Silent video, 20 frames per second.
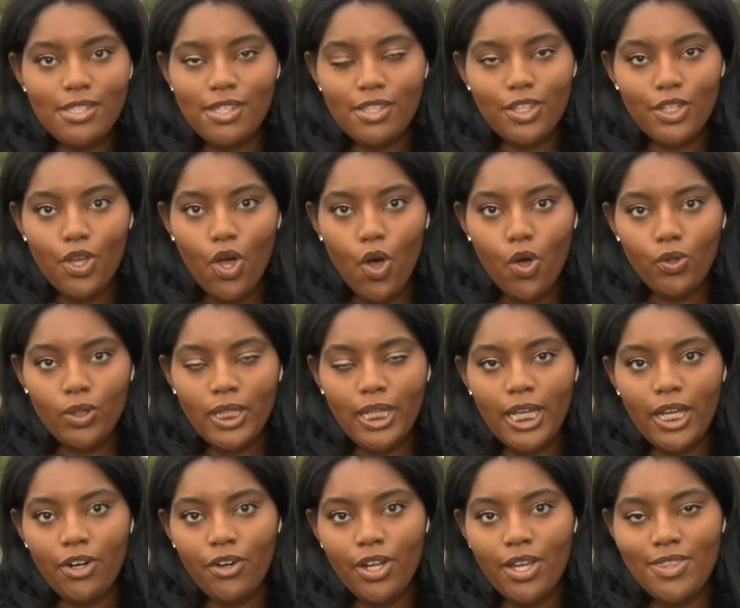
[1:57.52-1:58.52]
isn't the
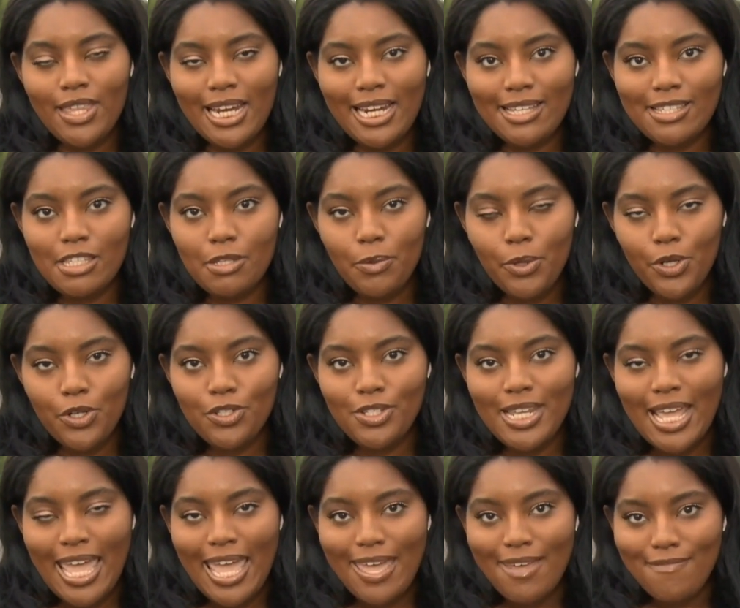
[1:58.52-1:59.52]
only area that
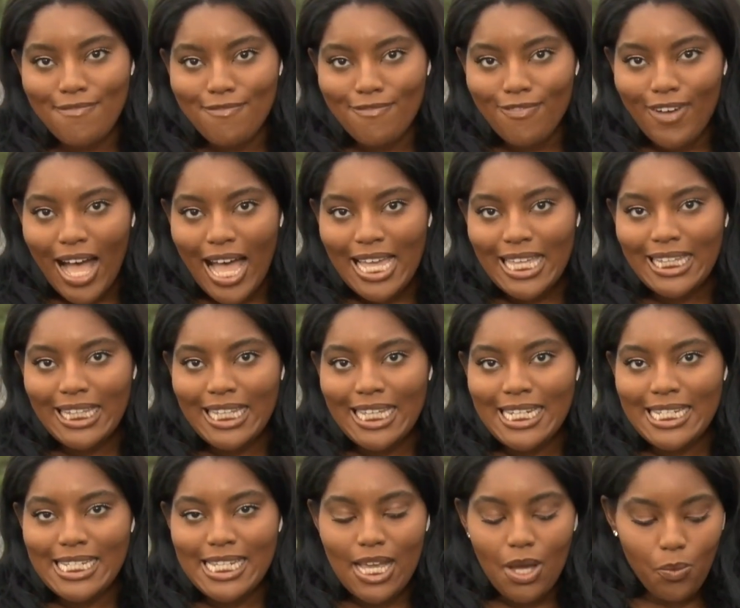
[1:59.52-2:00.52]
experienced a
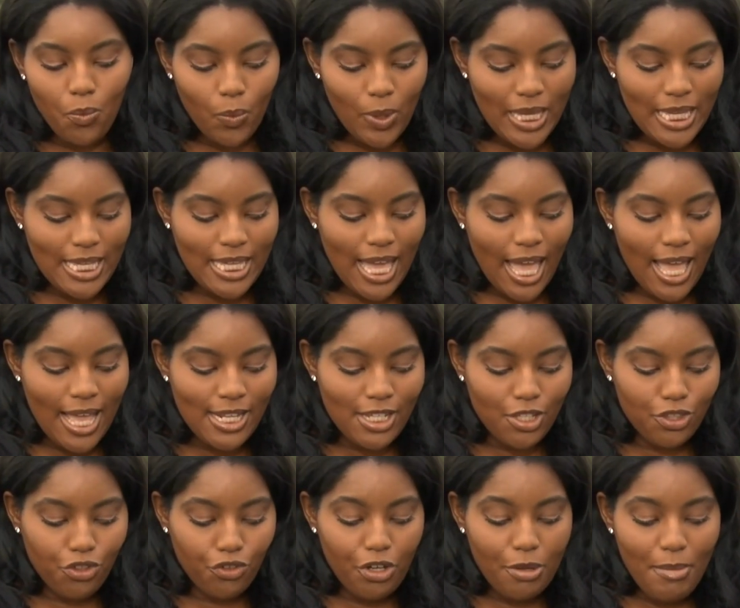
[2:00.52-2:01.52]
violent
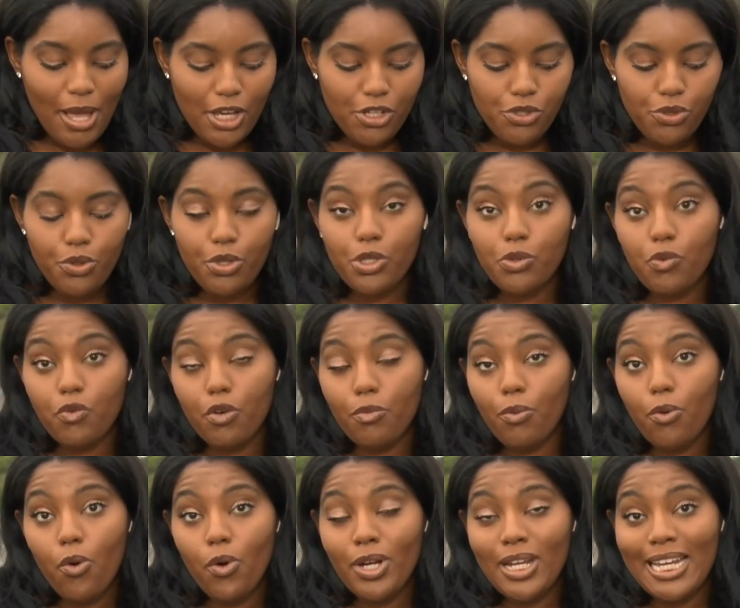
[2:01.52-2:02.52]
weekend. Three mass shootings were
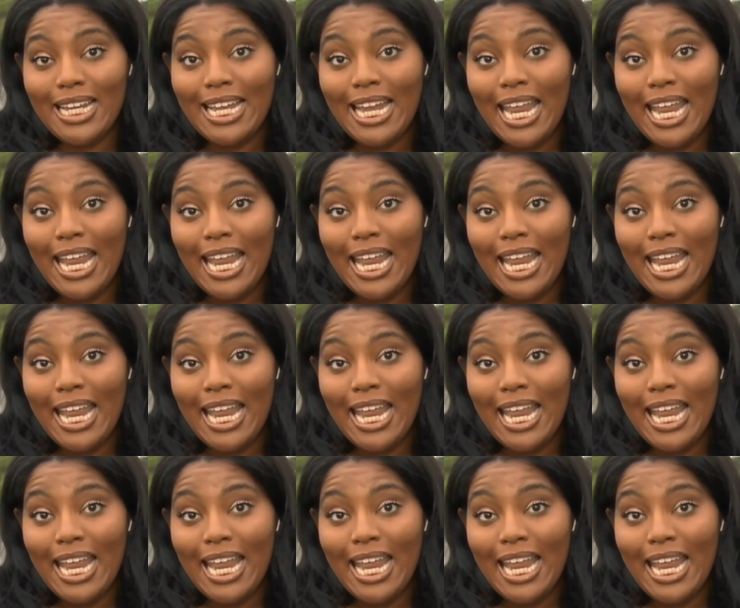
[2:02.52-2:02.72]
reported